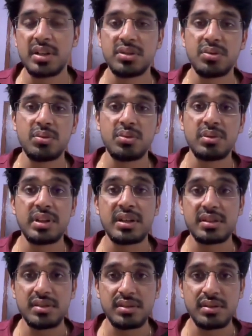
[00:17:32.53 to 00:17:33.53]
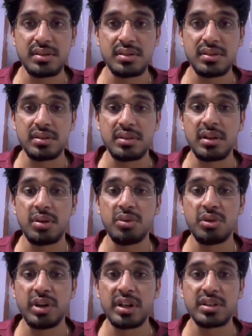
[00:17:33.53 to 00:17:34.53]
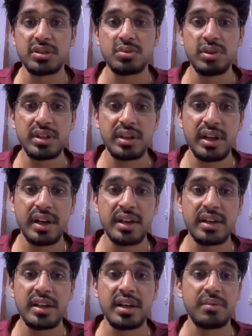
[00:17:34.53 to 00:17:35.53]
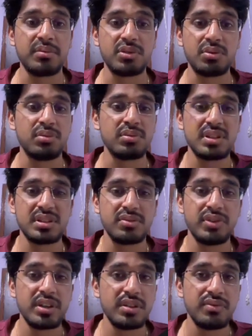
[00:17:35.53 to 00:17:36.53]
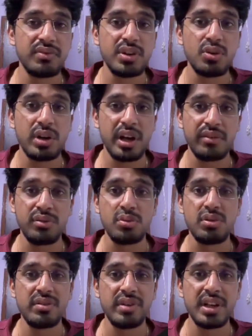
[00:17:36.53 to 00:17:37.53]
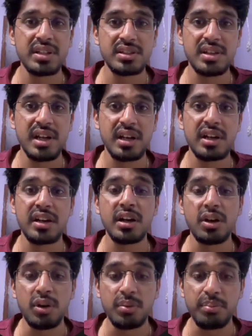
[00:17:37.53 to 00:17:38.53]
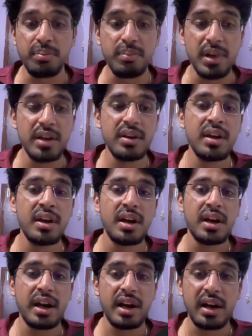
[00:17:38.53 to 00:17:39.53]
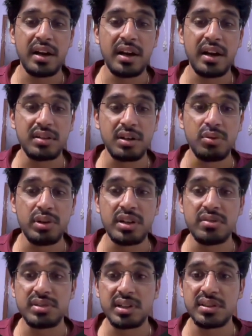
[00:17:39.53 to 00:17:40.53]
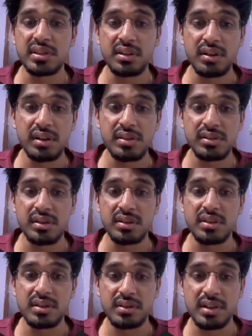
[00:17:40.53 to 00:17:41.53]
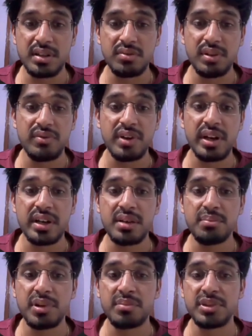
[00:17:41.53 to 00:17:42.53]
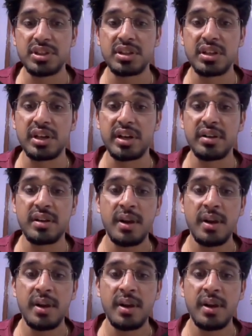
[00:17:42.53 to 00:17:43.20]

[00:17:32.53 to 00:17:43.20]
So that is how you can just do it. And yeah, so this we don't have to do it, we can just directly click on play, and now it gives us the result. That's why we are getting permission denied.